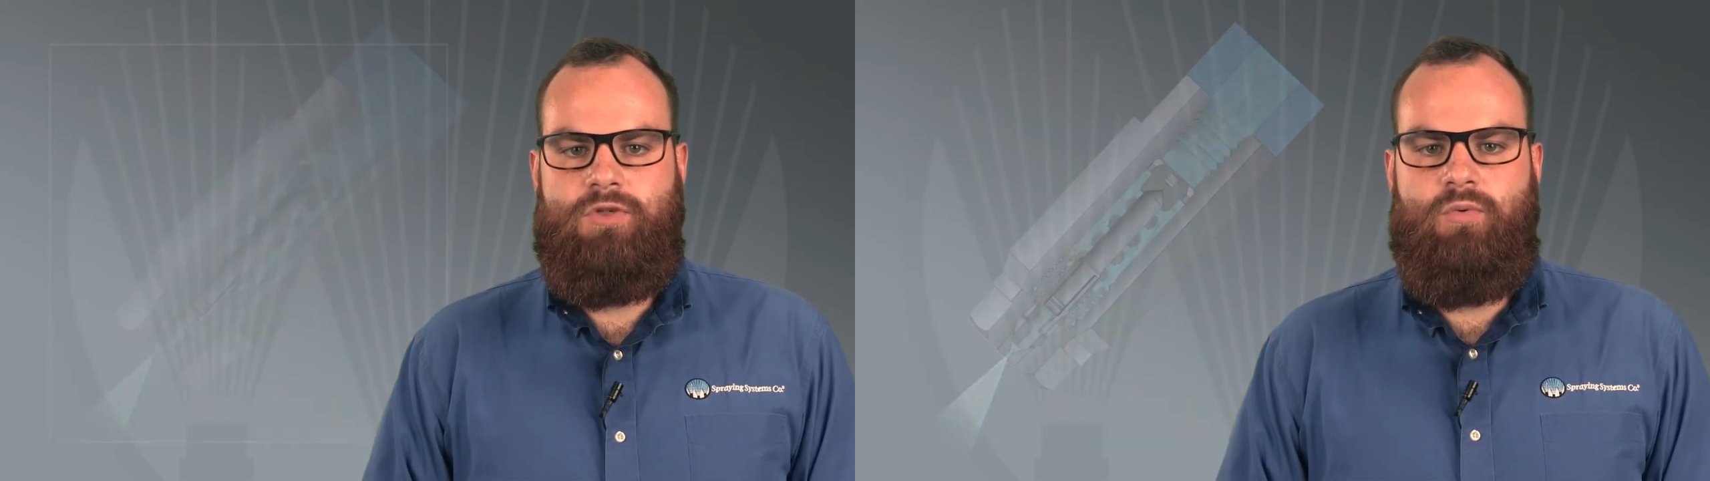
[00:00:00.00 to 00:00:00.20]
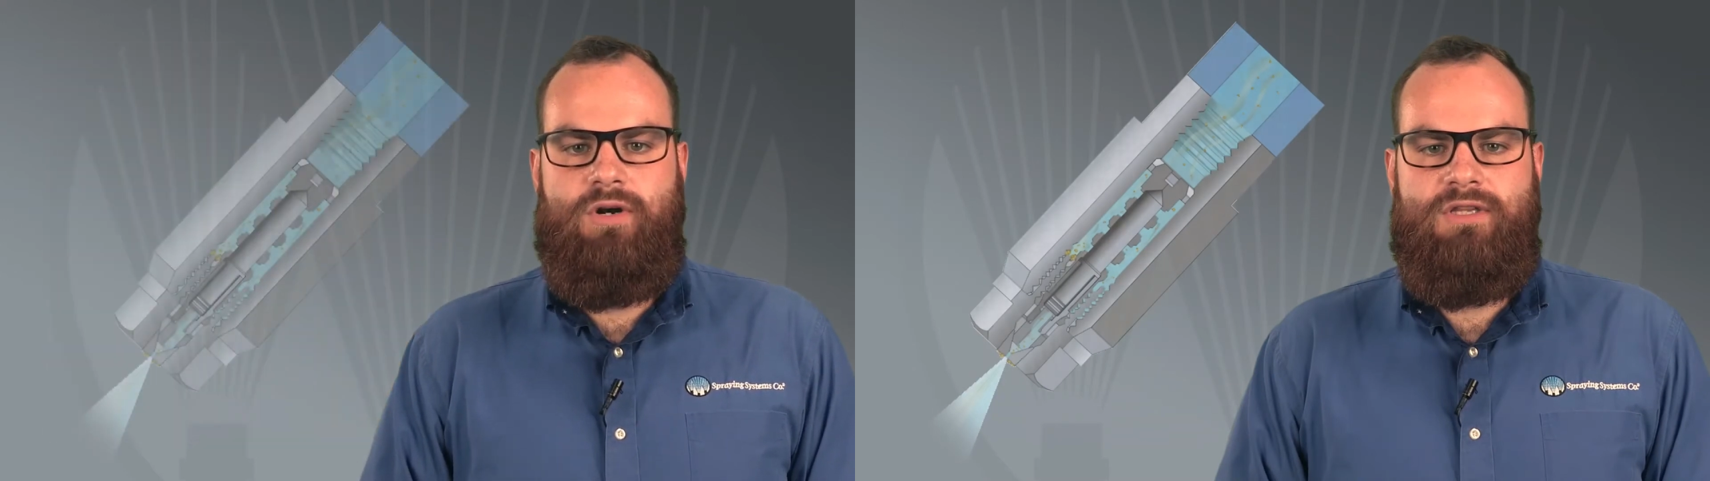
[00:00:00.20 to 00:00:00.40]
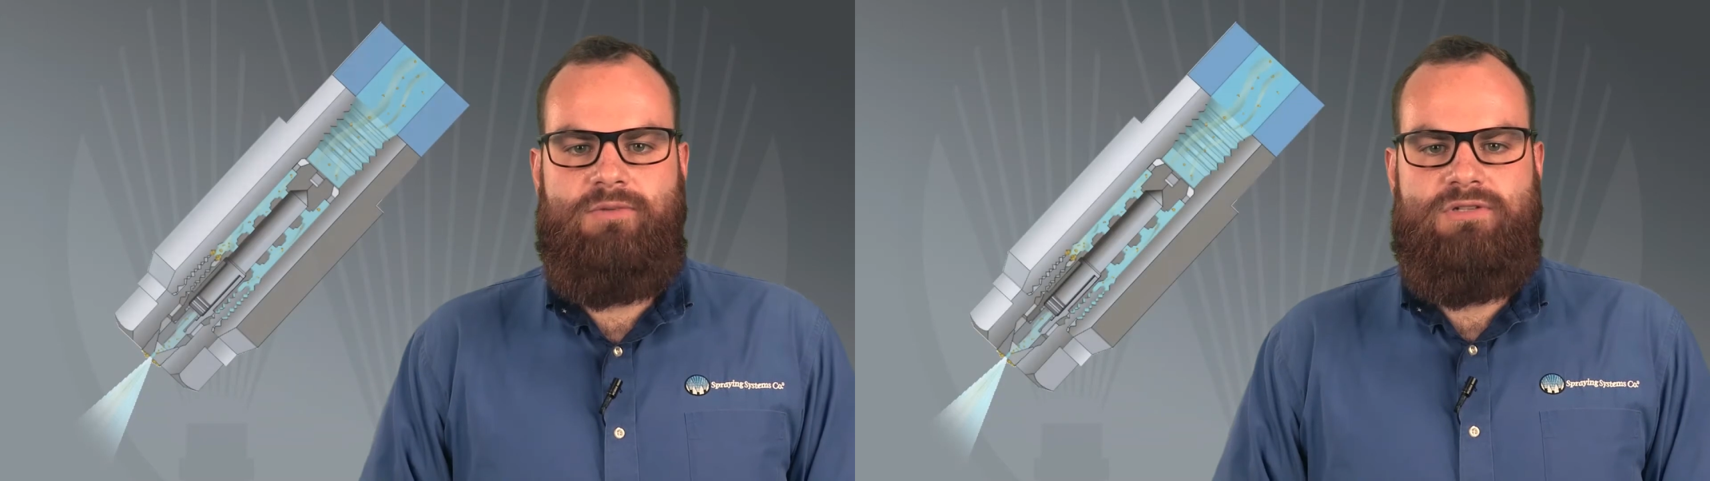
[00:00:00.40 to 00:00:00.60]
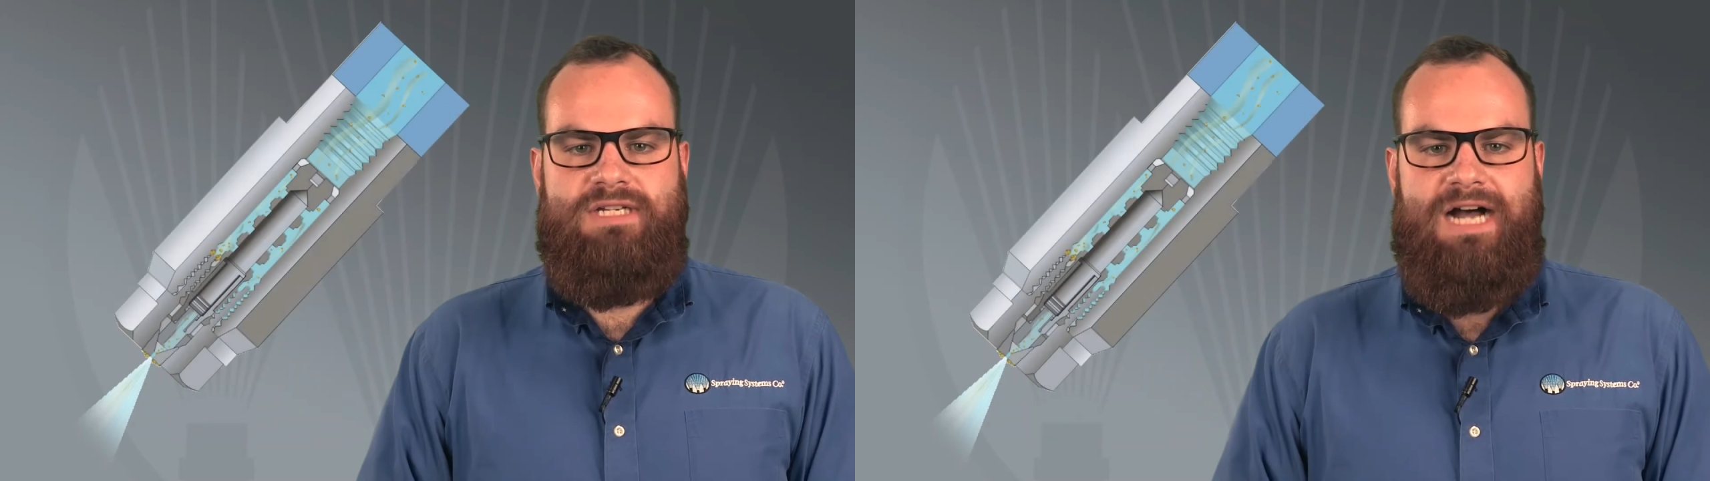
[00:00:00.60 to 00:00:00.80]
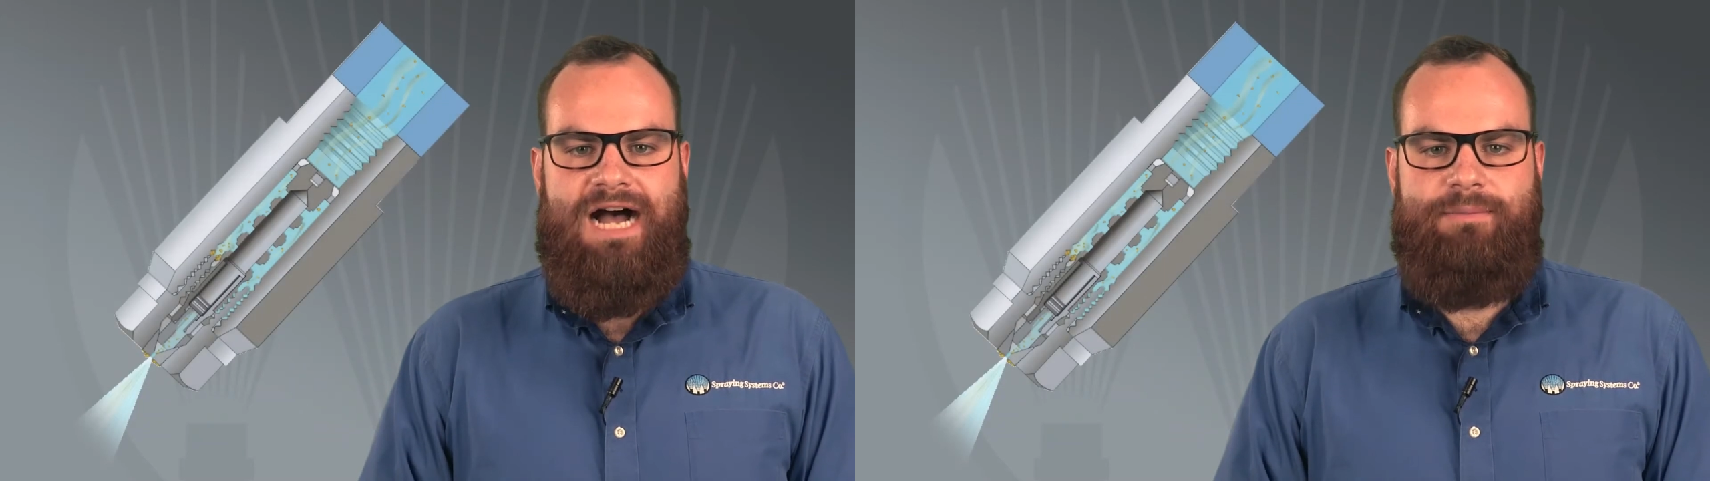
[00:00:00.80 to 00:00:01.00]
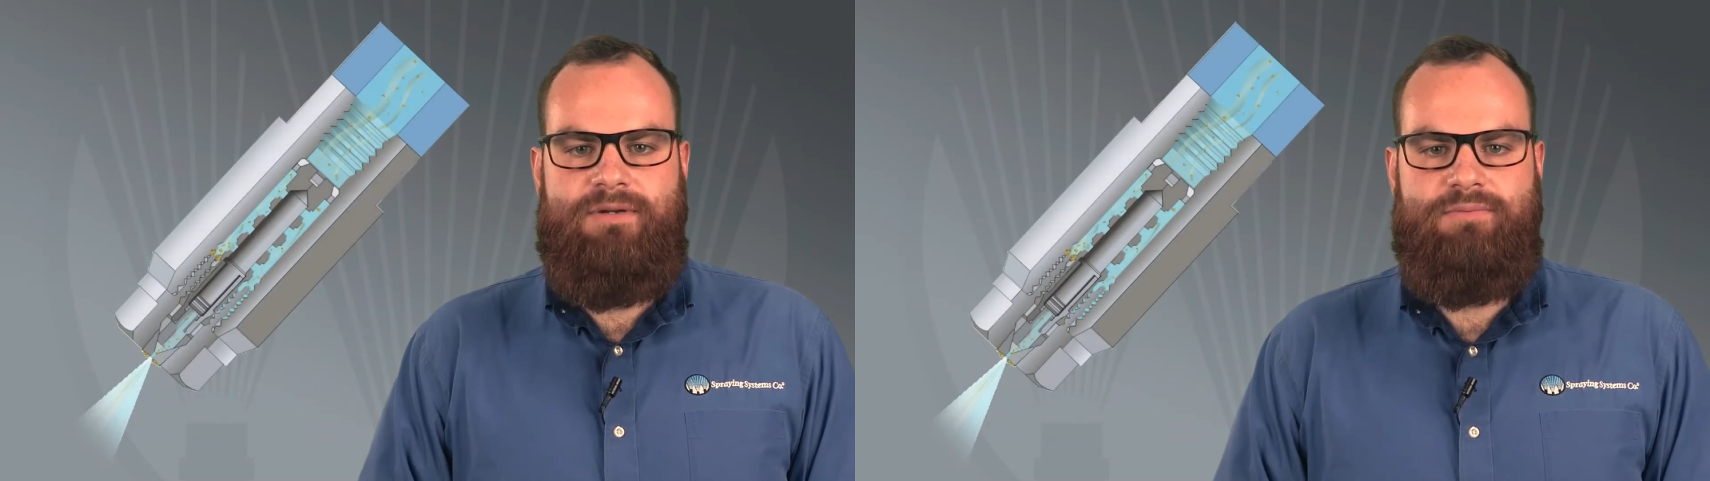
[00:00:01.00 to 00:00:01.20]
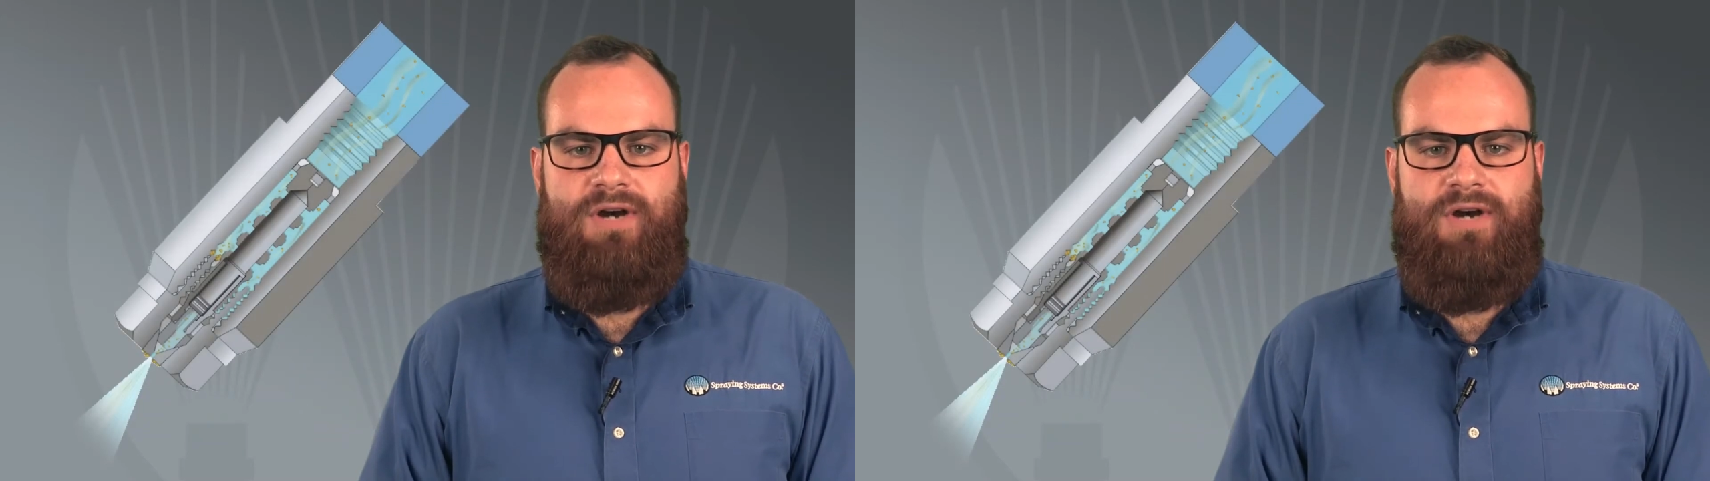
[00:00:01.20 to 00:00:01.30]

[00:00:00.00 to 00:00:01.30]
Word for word: One of the most common